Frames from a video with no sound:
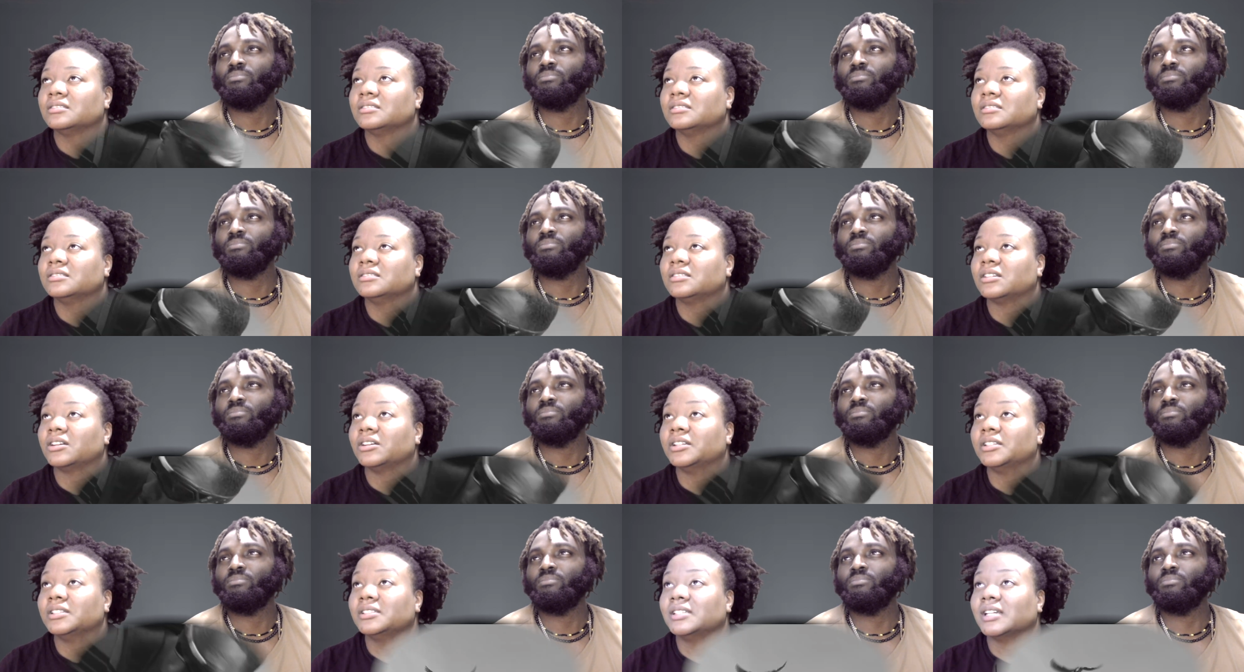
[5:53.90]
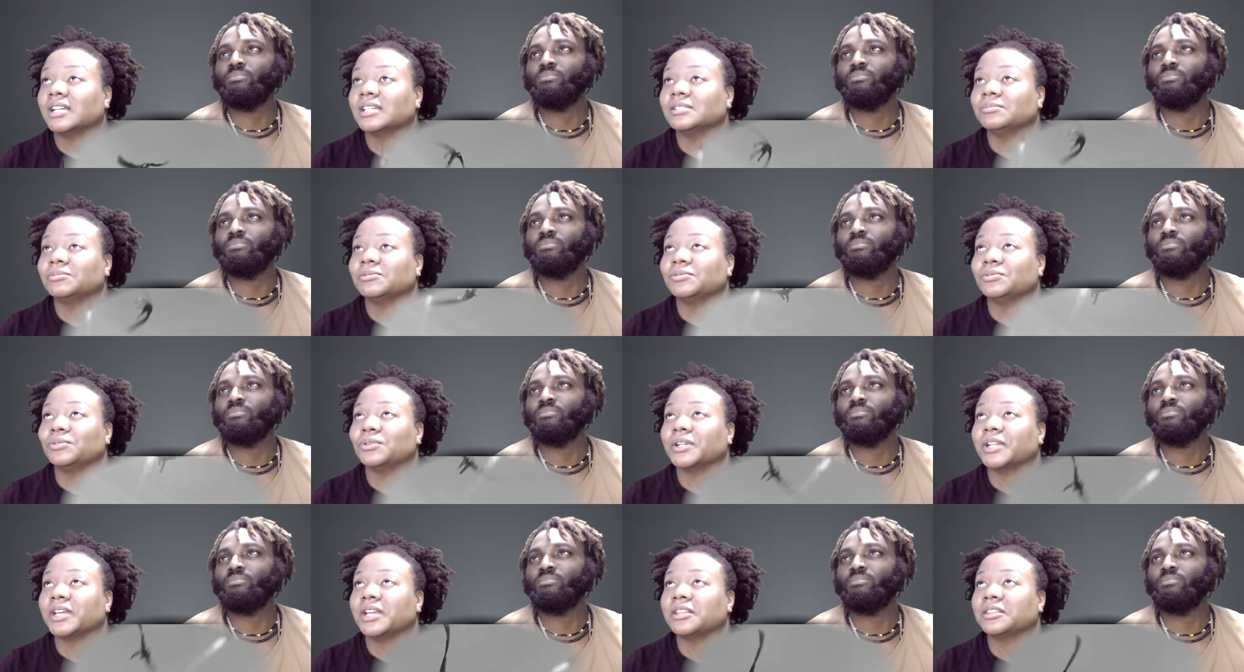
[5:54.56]
Speaker 1: 30 seconds before
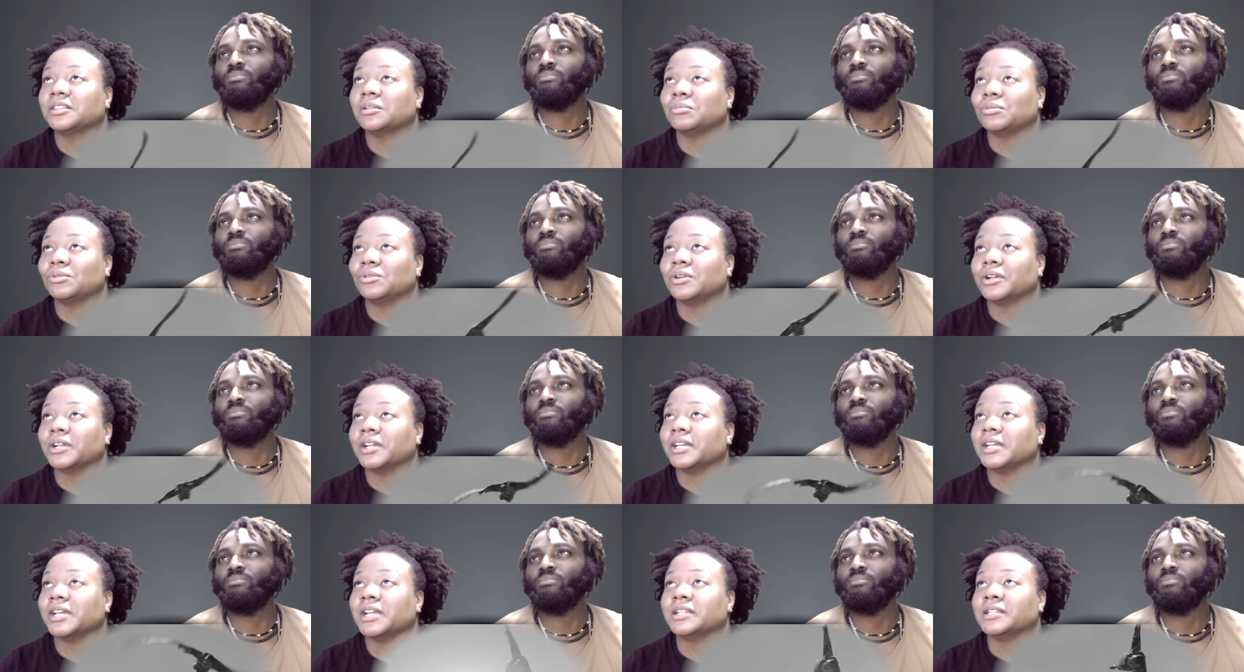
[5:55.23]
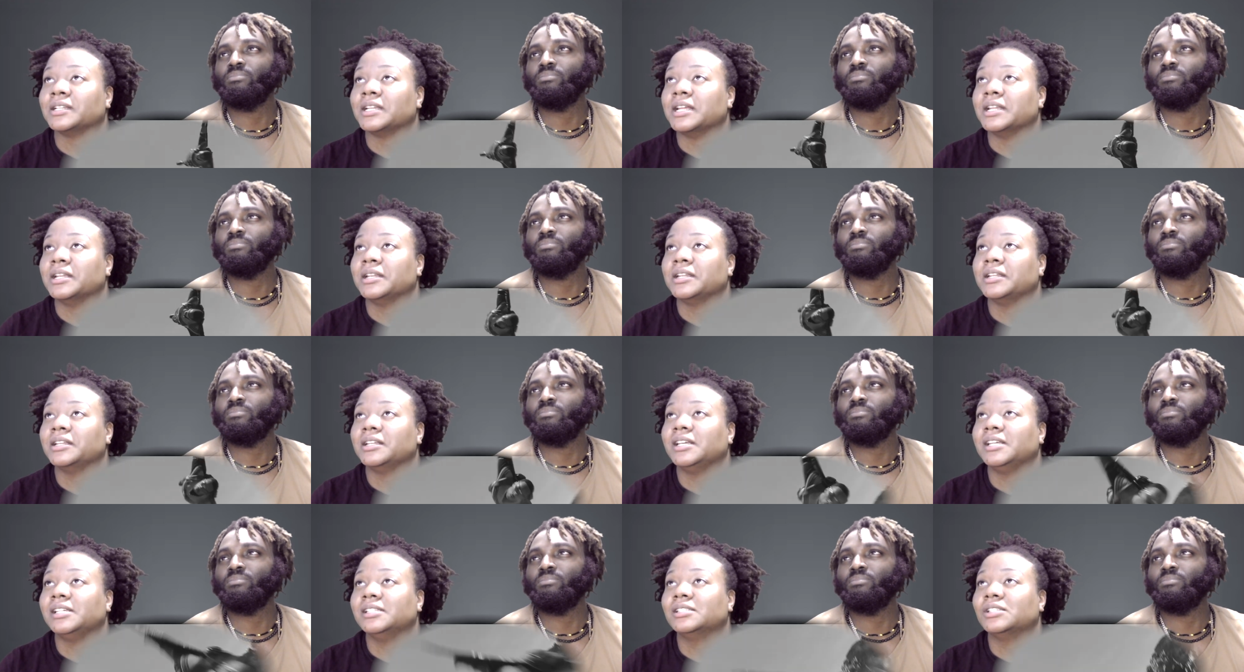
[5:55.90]
they hit the border, and then
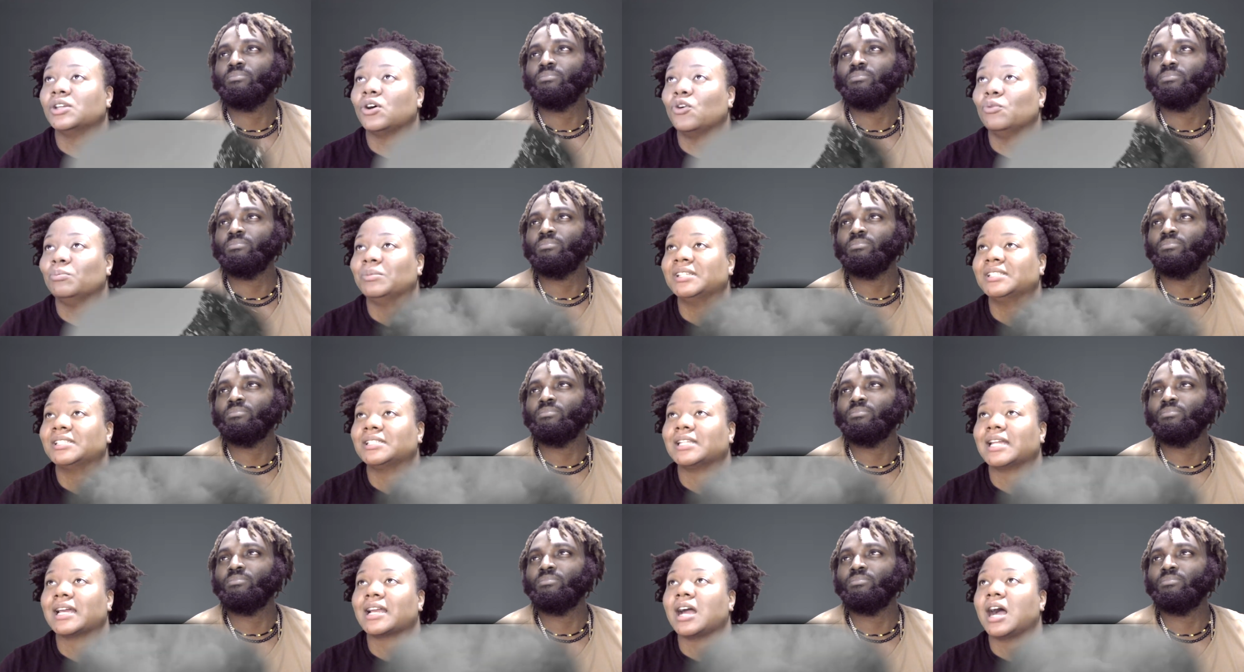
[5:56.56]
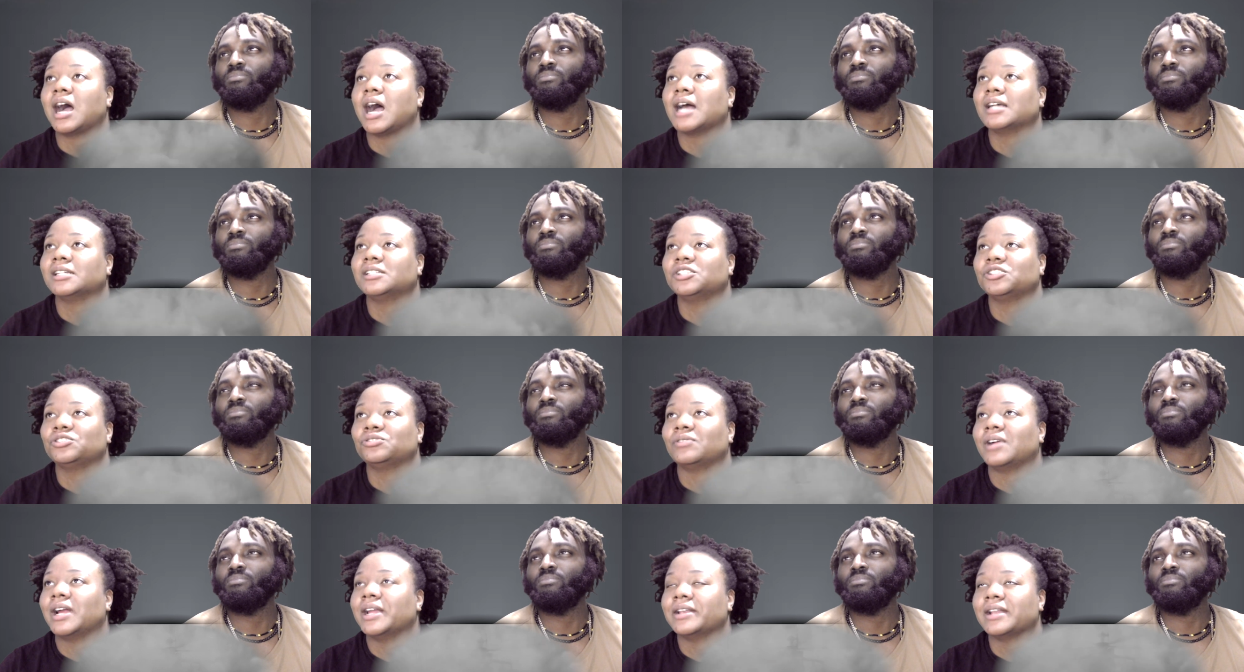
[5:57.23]
he's homie's like a hostage
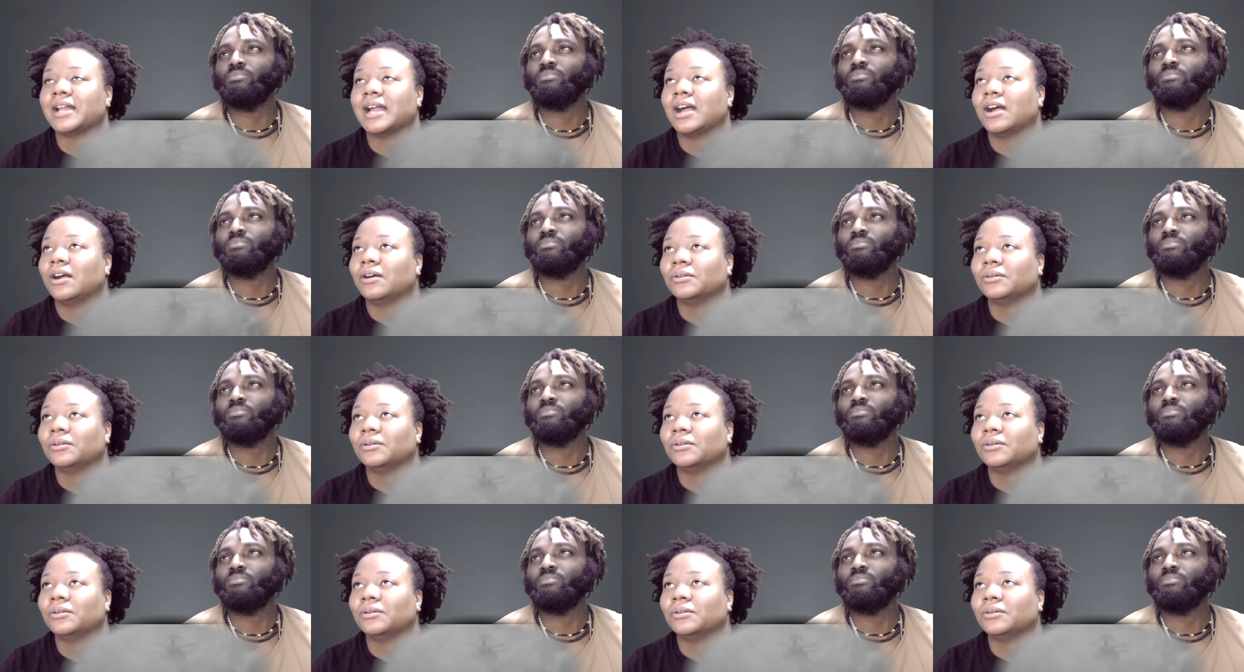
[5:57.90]
right now.